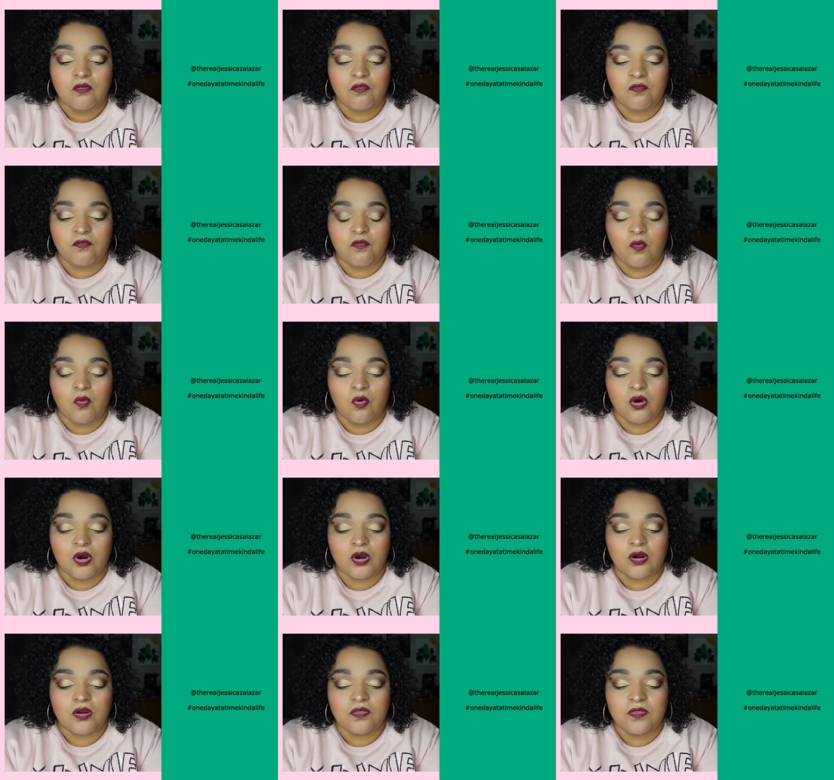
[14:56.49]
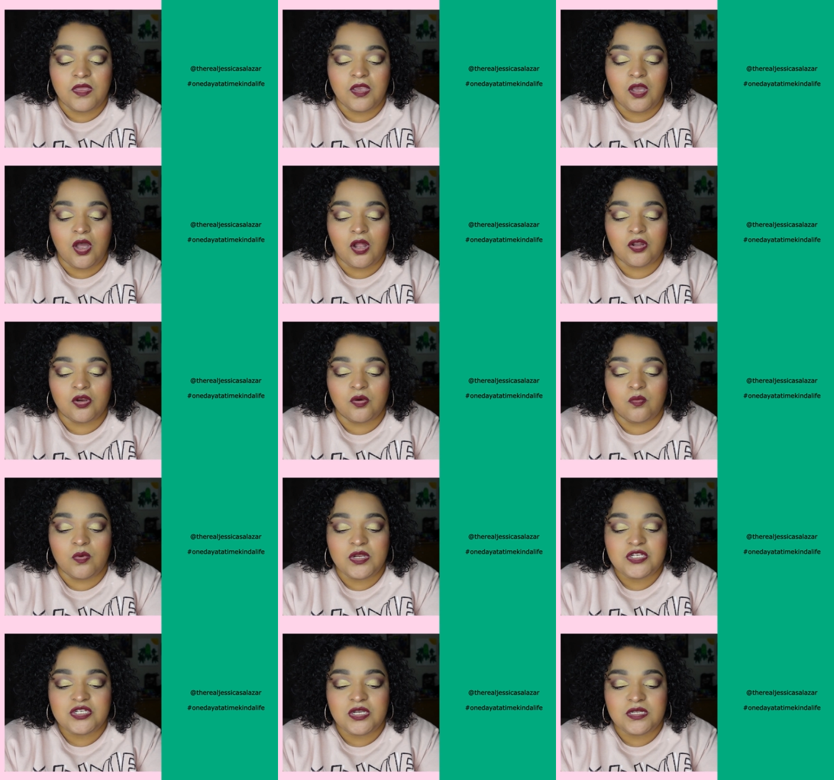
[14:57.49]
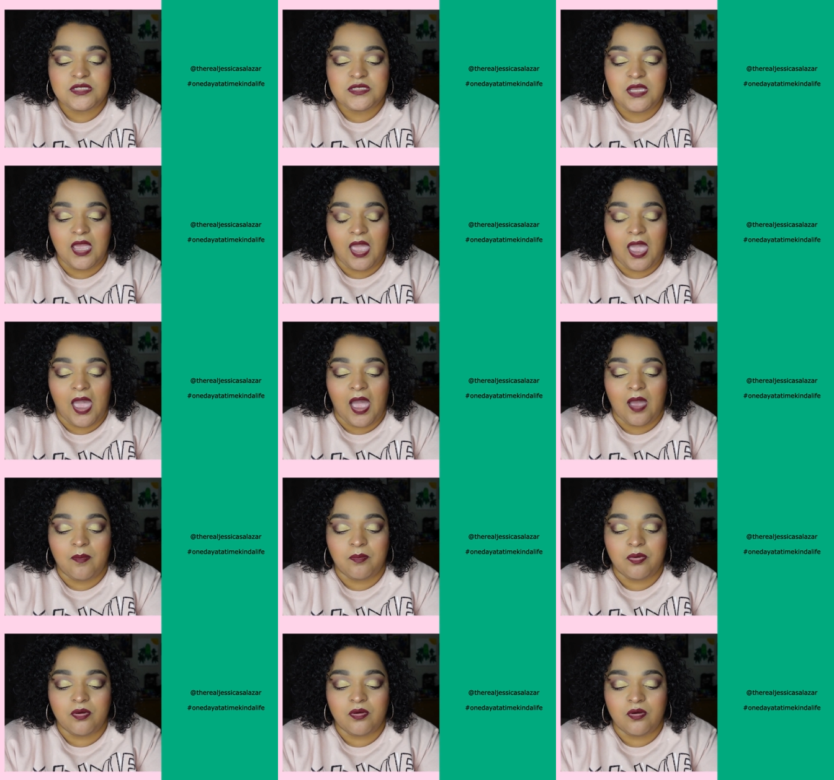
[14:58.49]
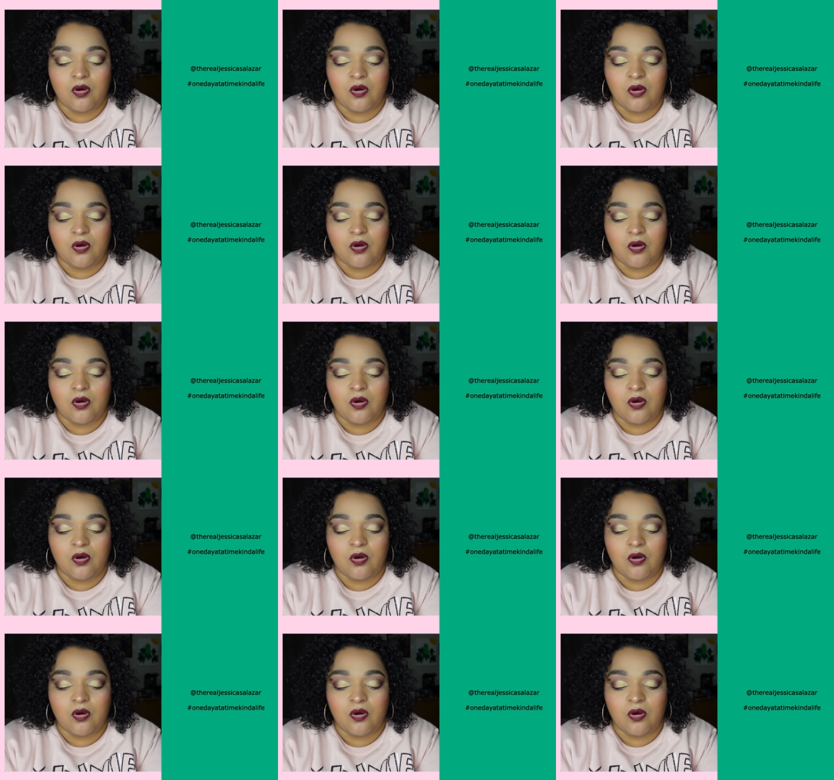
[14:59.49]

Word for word: for the color widget app